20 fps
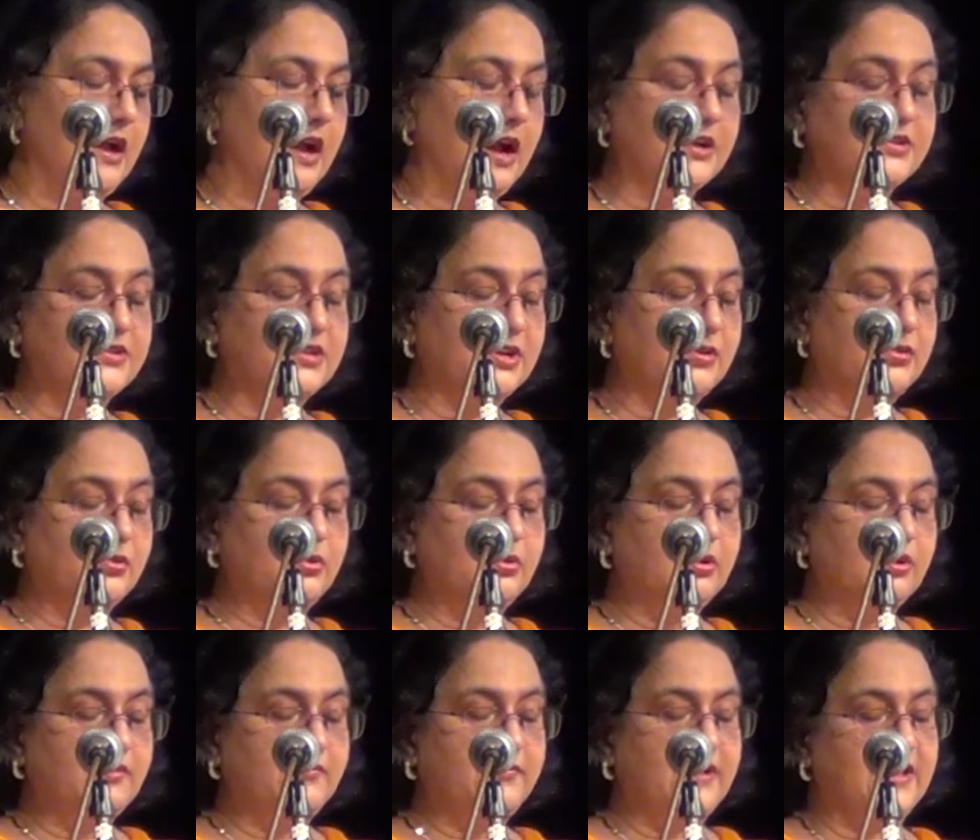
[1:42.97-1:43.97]
Asha could
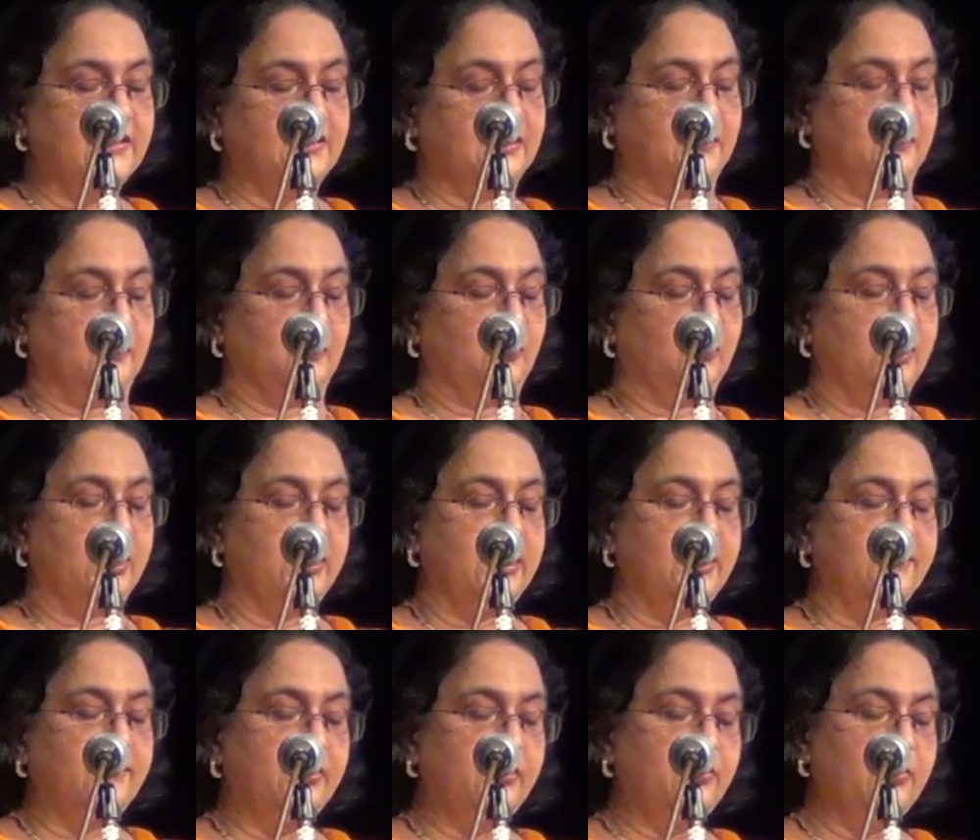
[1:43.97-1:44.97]
not fathom why
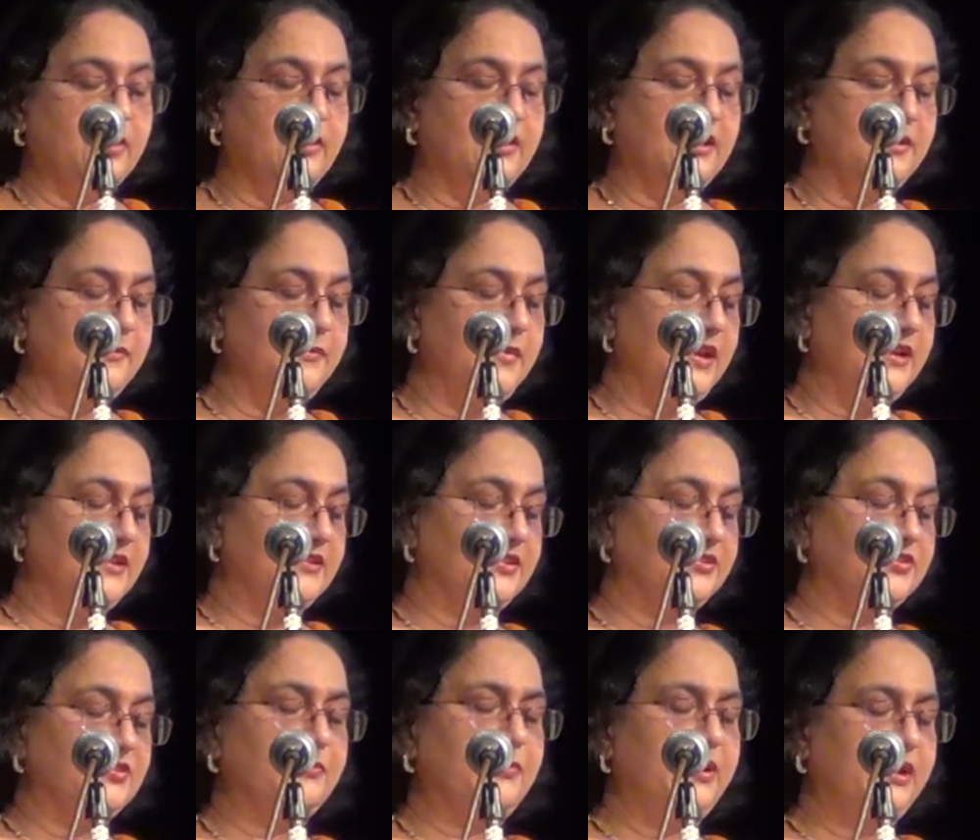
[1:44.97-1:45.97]
everyone had made
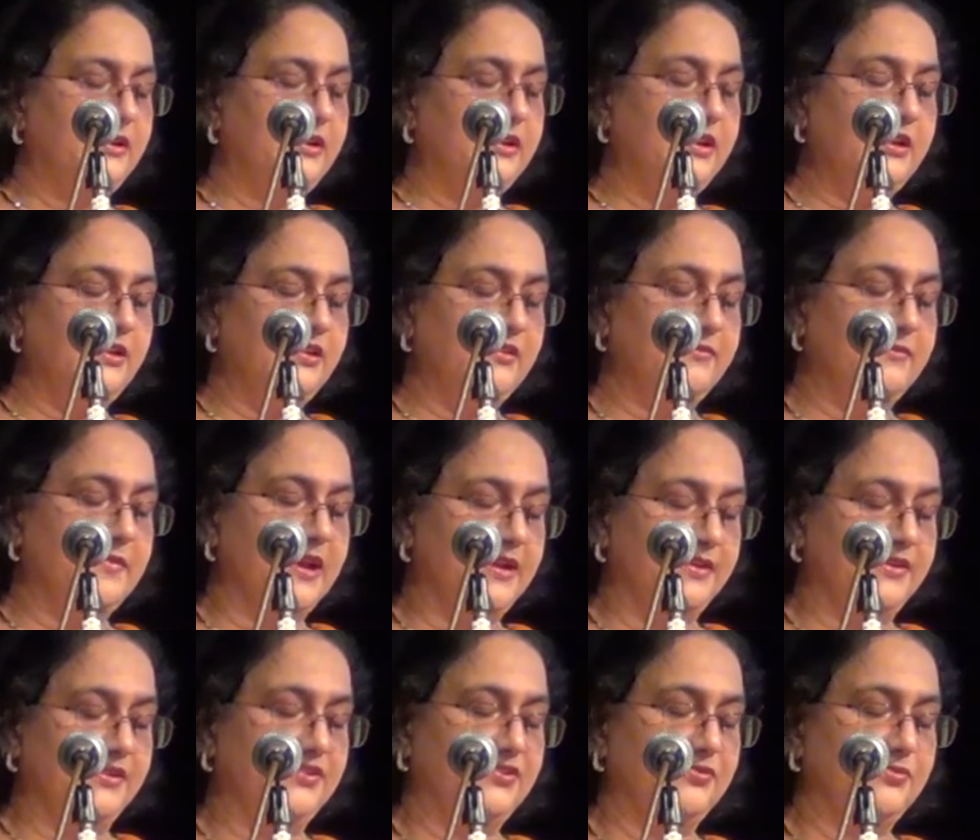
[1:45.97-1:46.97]
such a big deal of
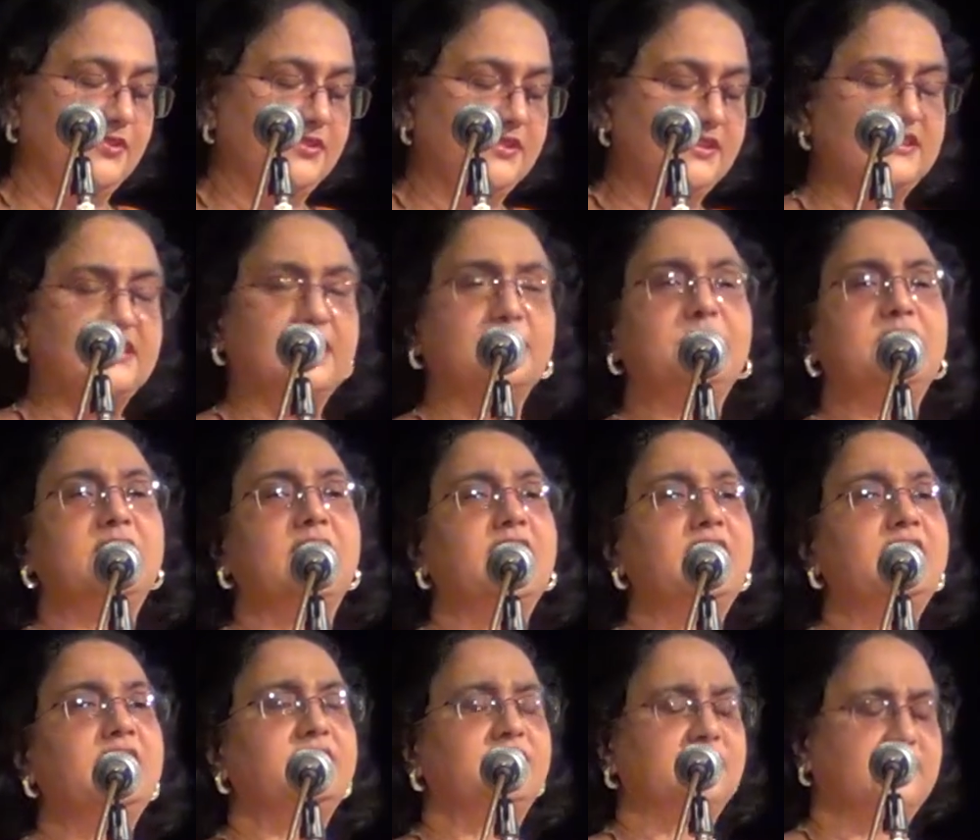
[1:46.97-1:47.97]
marriage. Was it some
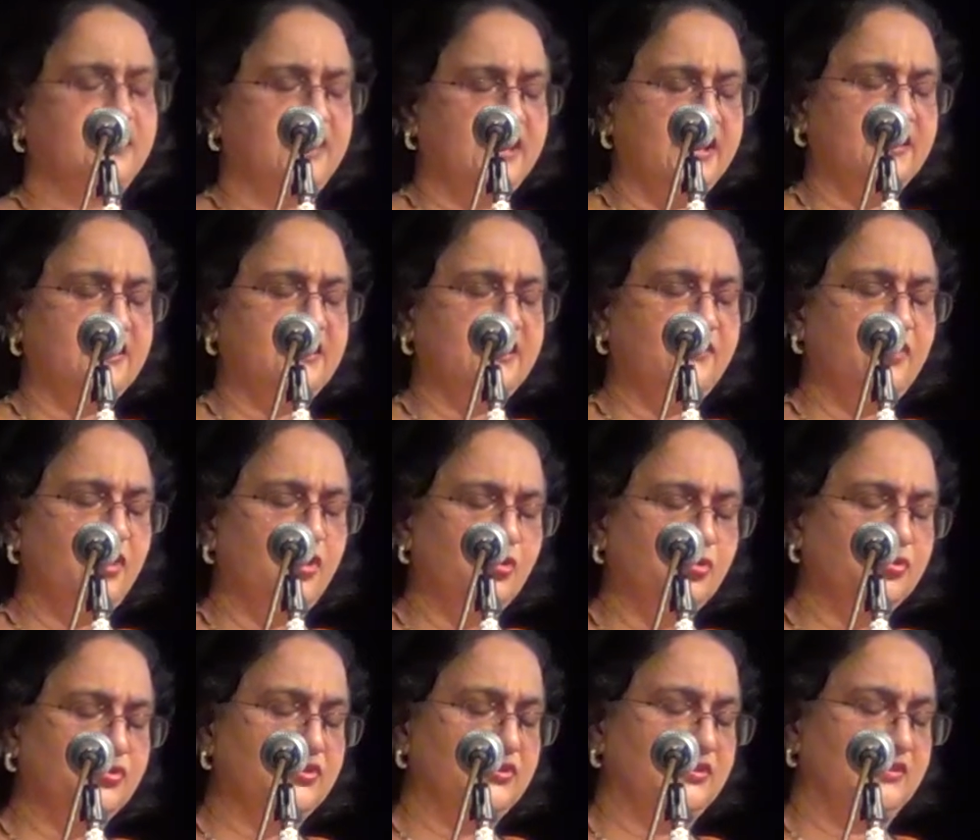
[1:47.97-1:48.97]
kind of a collective
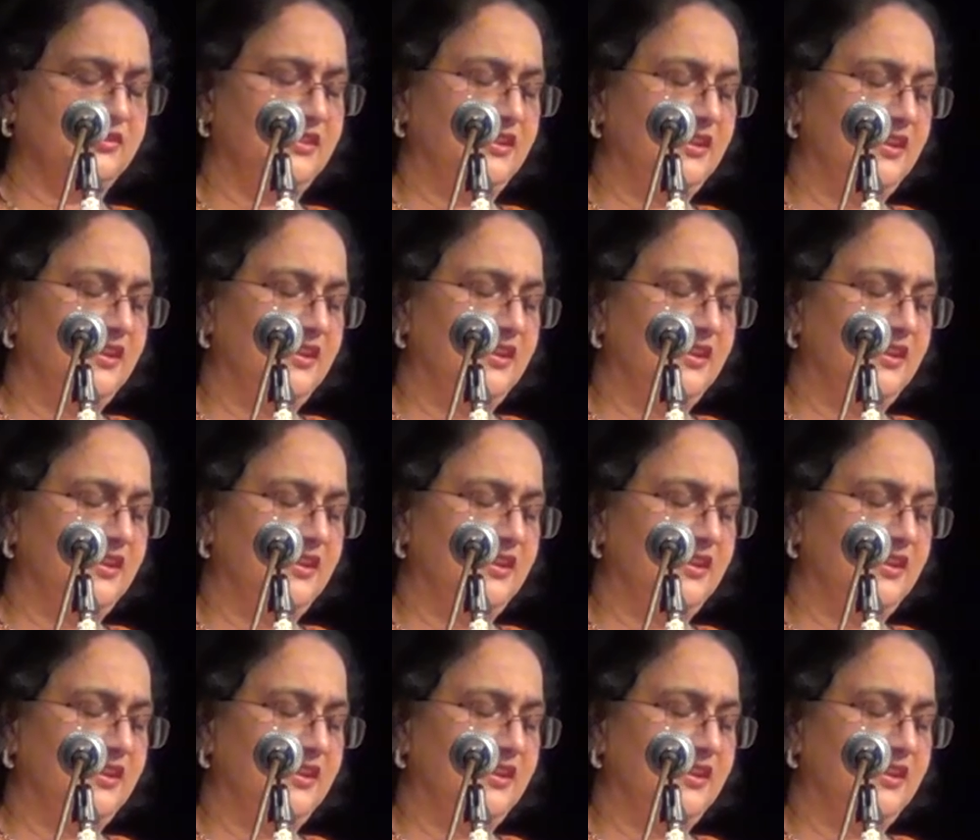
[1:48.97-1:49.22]
hoax?